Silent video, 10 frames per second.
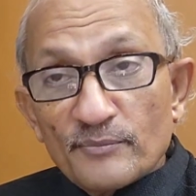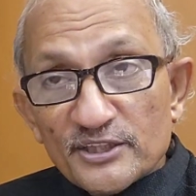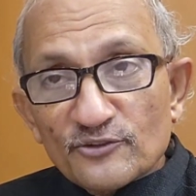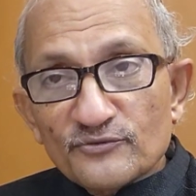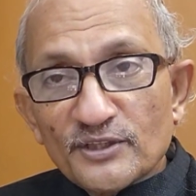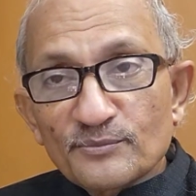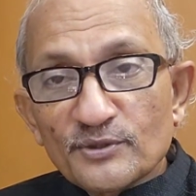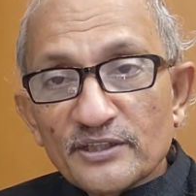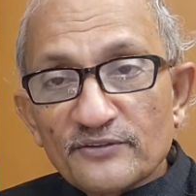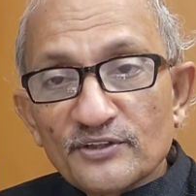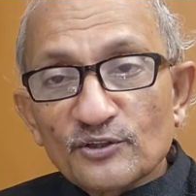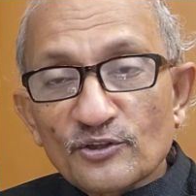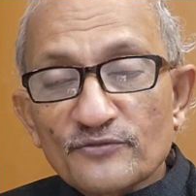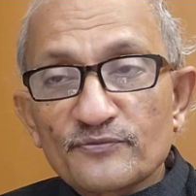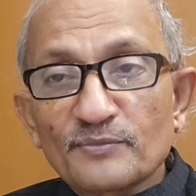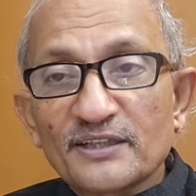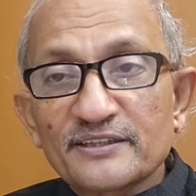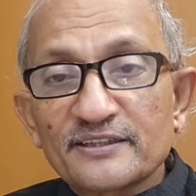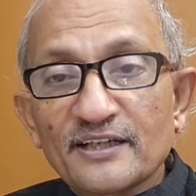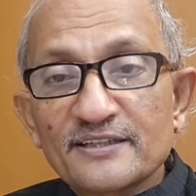Many of them give a lot of
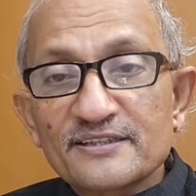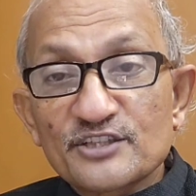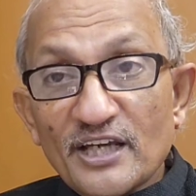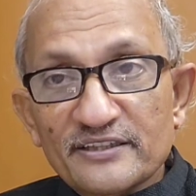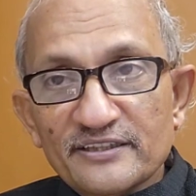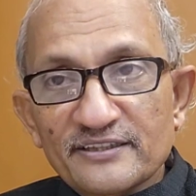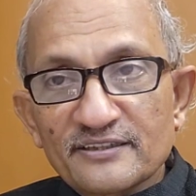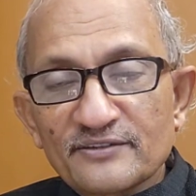money as charity.